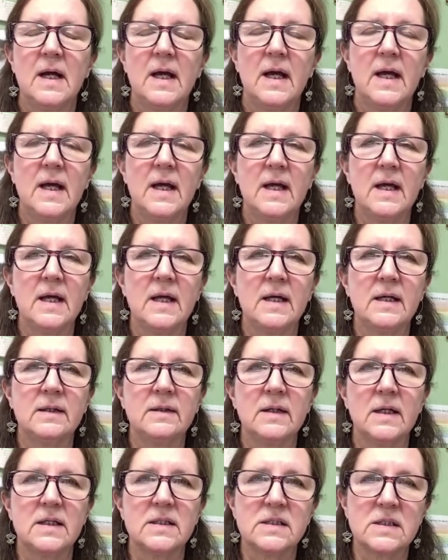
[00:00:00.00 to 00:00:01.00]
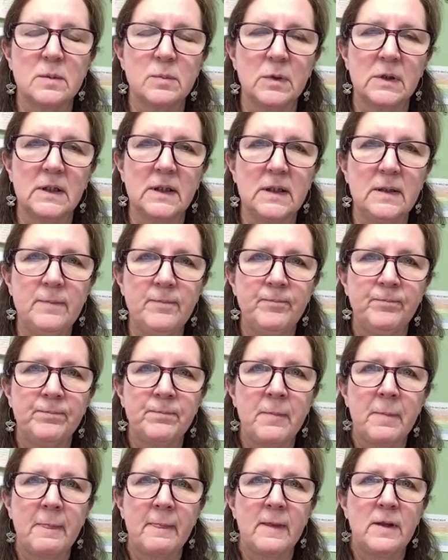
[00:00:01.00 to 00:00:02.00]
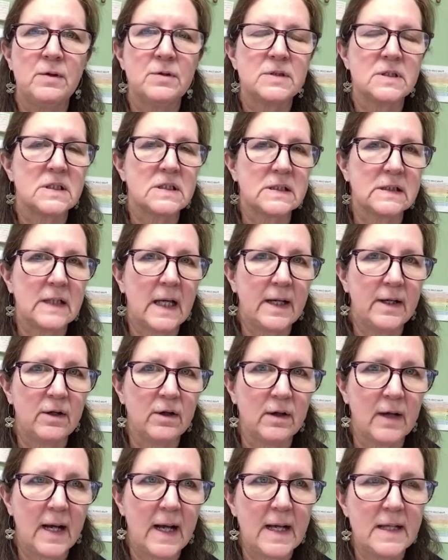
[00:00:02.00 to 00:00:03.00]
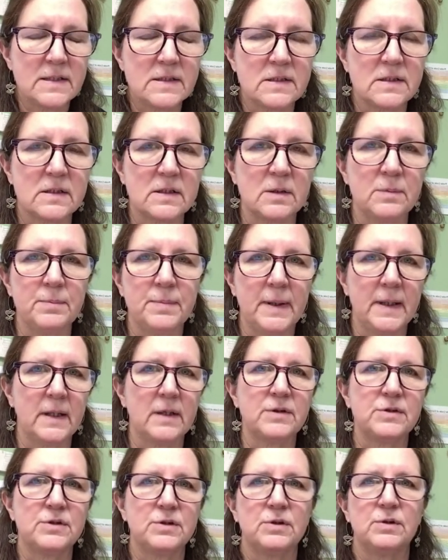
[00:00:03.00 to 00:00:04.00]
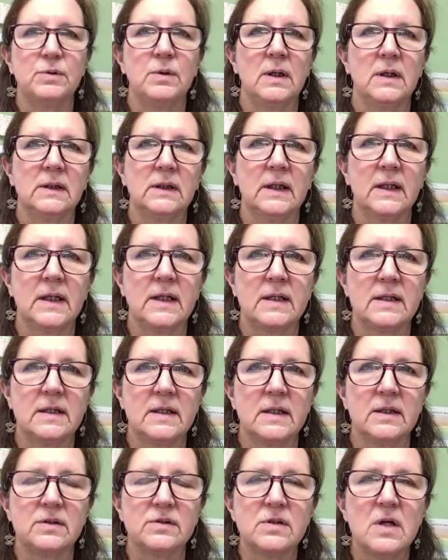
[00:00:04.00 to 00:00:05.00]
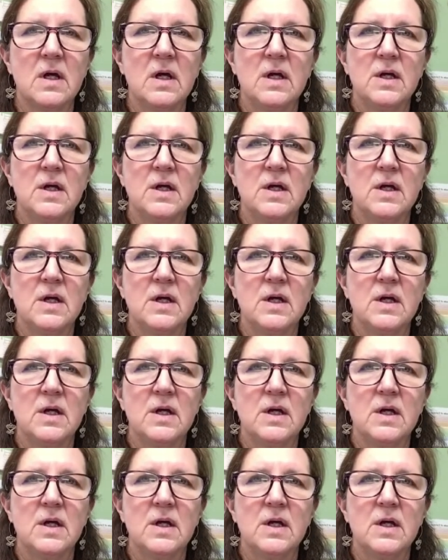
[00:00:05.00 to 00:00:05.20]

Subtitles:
and a simile uses like or as to compare two unlike things.